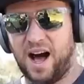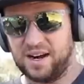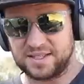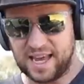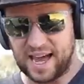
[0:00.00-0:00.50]

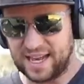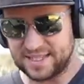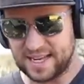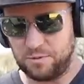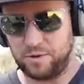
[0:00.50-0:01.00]
Honestly, I gotta
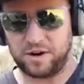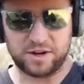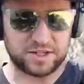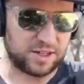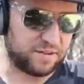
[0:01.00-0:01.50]
say
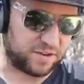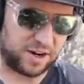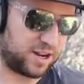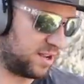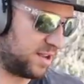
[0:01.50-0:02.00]
Ruger
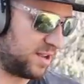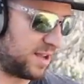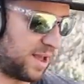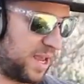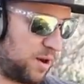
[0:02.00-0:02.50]
delivered.
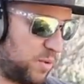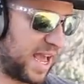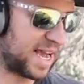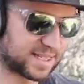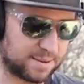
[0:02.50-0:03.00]
I mean, we
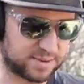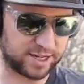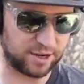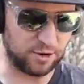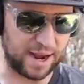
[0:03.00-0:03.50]
asked them
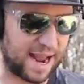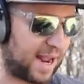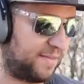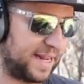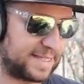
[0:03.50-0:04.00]
to,
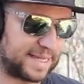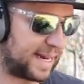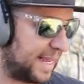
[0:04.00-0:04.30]
and they did